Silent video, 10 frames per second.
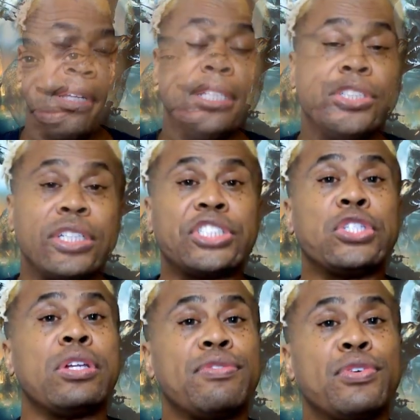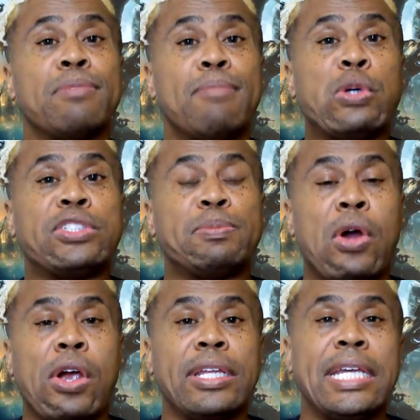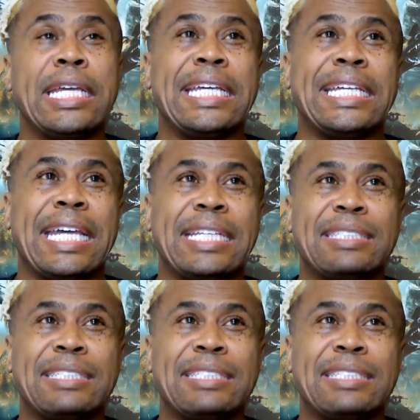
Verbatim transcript: Just know that for the most part, that it's